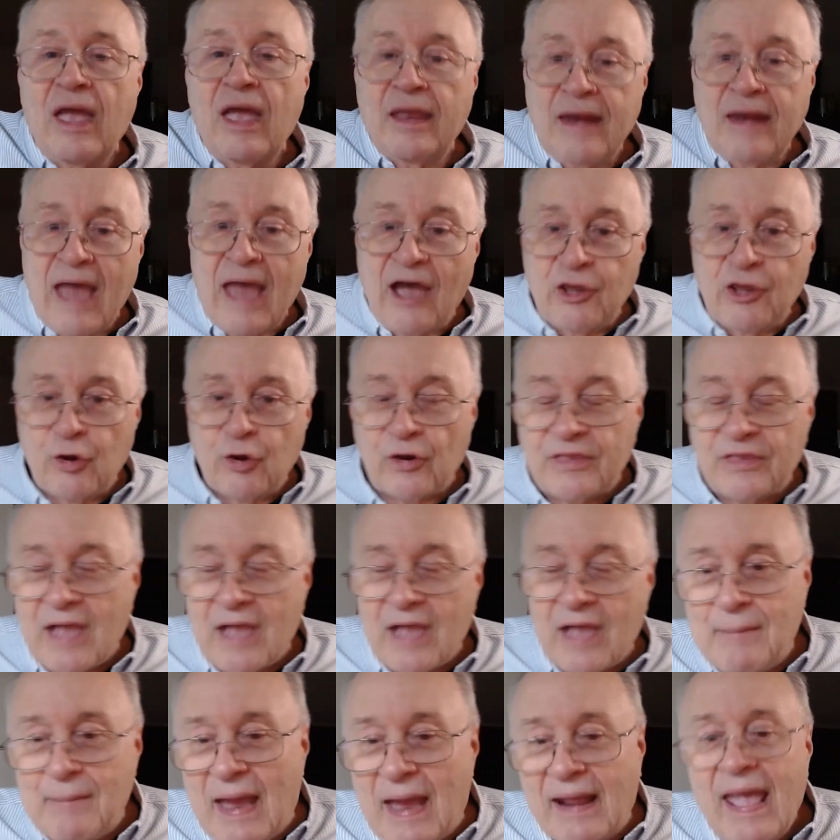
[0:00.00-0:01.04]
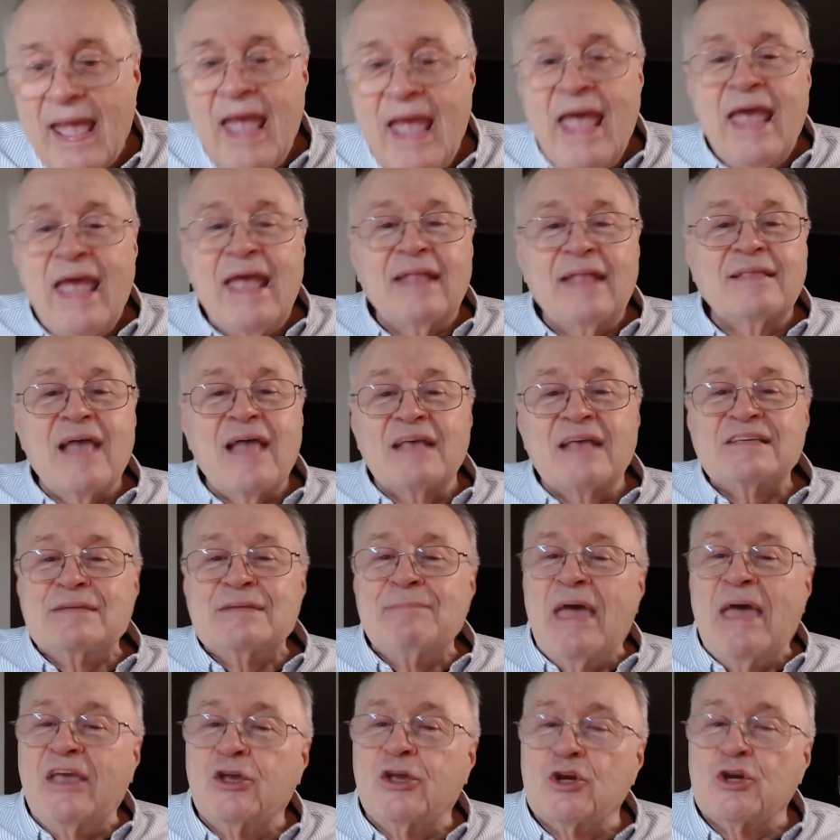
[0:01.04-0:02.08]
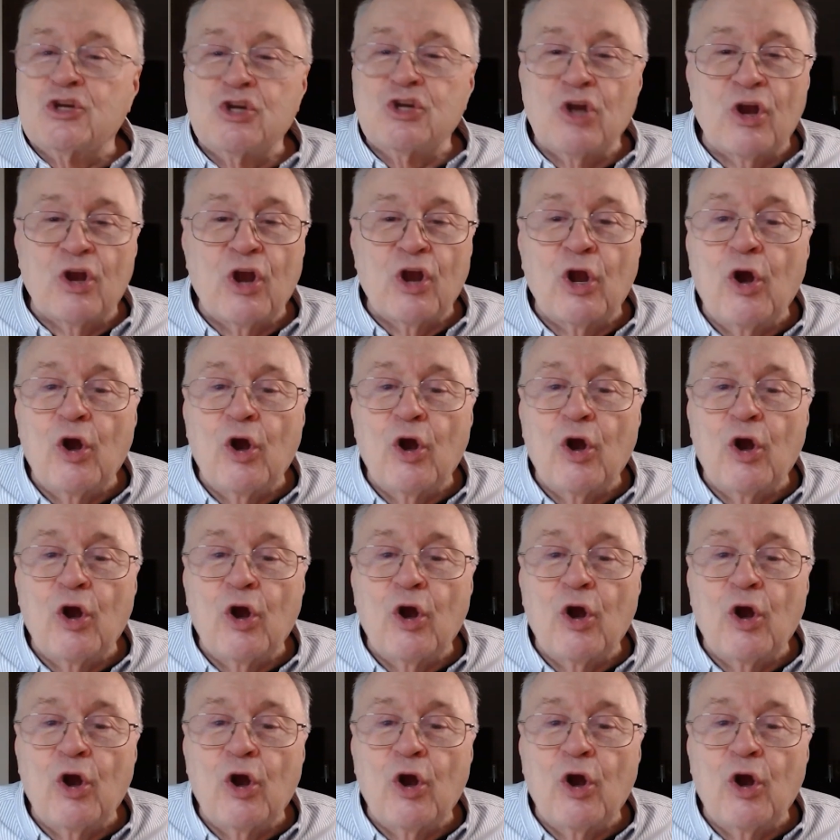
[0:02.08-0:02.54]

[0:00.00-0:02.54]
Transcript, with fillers: Now you're diabetic. It doesn't make your sugar